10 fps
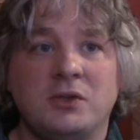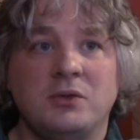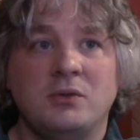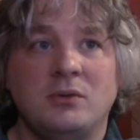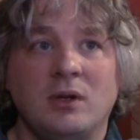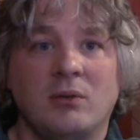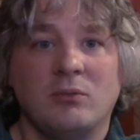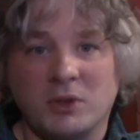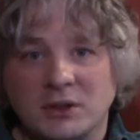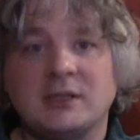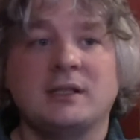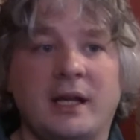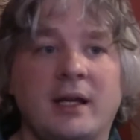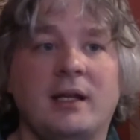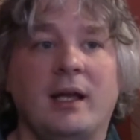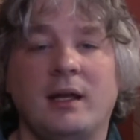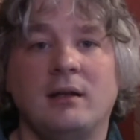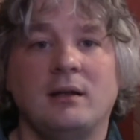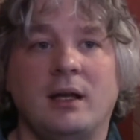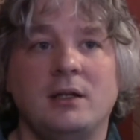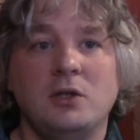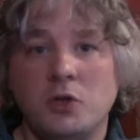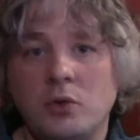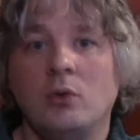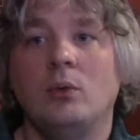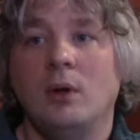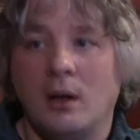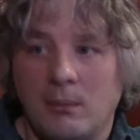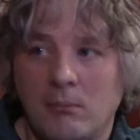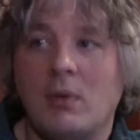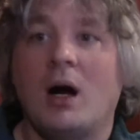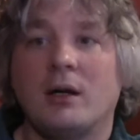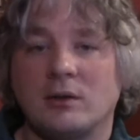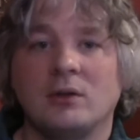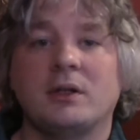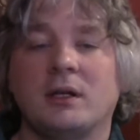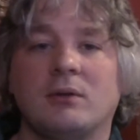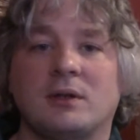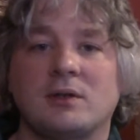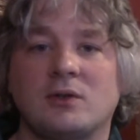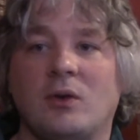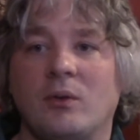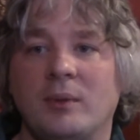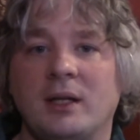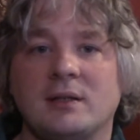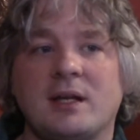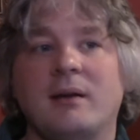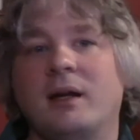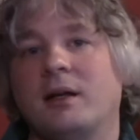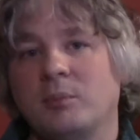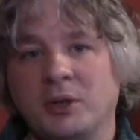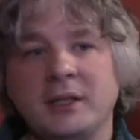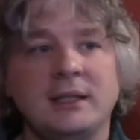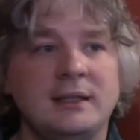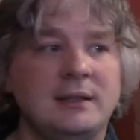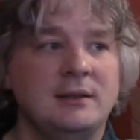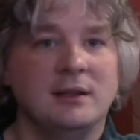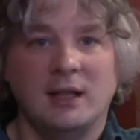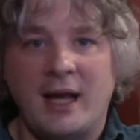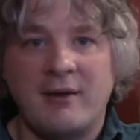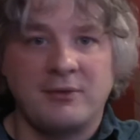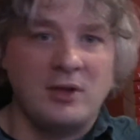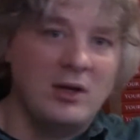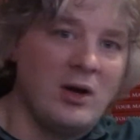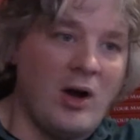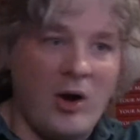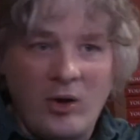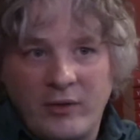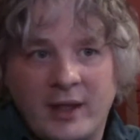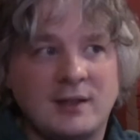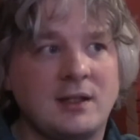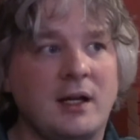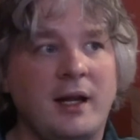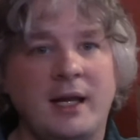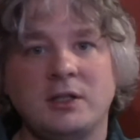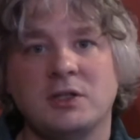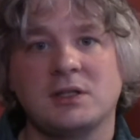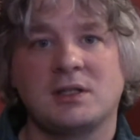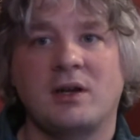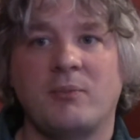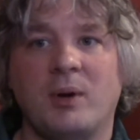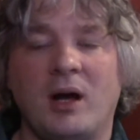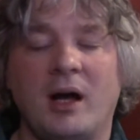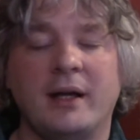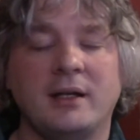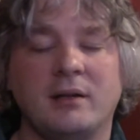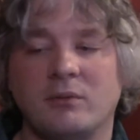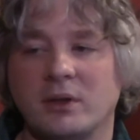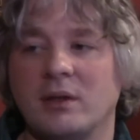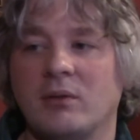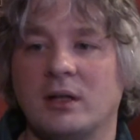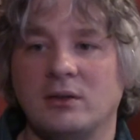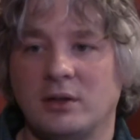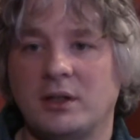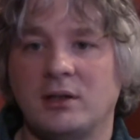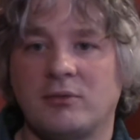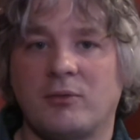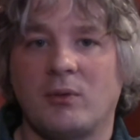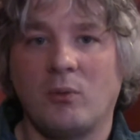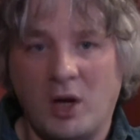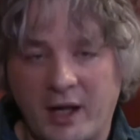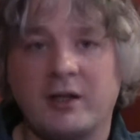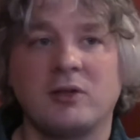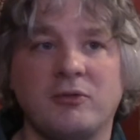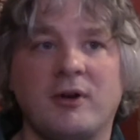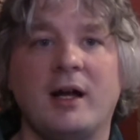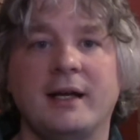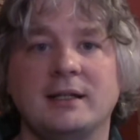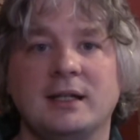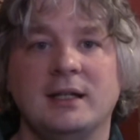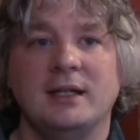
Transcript: to really take a new modern look at what the soul means. I completely left all that ancient stuff behind and really went looking for what I could find